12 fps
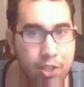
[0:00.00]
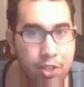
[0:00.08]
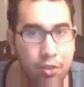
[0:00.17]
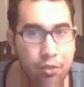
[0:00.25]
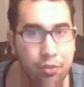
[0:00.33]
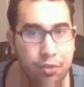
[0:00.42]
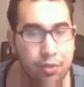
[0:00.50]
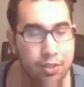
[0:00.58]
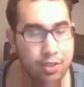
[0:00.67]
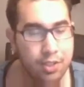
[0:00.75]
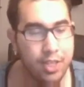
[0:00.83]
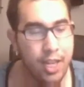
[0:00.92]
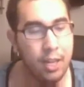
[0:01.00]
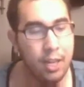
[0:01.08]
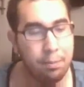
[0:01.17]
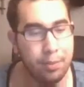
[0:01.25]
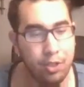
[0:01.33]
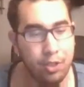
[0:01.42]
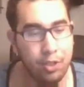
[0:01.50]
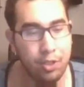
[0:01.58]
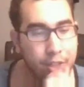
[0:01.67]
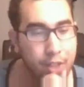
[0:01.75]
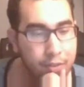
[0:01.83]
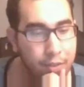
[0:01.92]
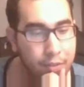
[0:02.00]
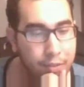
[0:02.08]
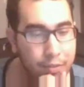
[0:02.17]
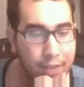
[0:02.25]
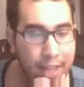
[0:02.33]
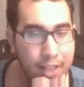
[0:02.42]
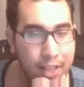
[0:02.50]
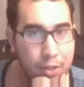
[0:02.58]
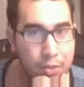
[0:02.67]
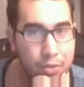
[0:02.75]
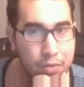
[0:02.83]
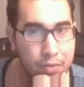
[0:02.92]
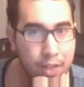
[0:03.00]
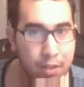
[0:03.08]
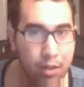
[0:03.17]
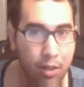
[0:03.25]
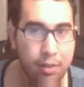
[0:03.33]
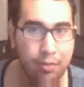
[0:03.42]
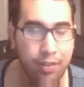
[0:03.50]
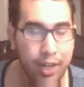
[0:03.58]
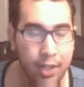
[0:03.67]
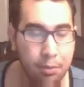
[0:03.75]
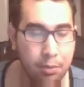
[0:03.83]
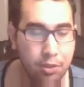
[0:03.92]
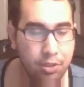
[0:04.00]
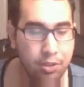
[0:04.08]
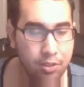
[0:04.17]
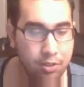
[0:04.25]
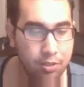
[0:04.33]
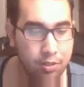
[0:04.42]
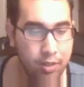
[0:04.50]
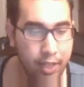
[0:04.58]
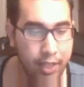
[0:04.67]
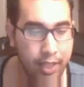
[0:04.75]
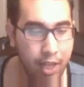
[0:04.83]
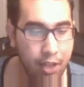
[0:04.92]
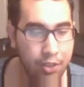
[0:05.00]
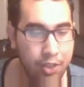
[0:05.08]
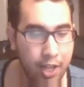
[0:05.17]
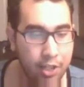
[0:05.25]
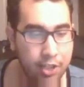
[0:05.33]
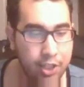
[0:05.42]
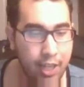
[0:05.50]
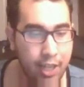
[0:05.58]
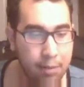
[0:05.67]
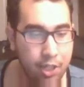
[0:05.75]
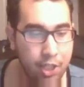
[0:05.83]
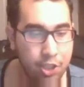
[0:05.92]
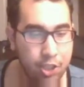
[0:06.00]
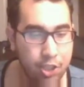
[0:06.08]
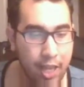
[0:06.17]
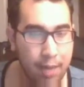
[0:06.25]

you set up your values, variables like health, energy, ammunition, and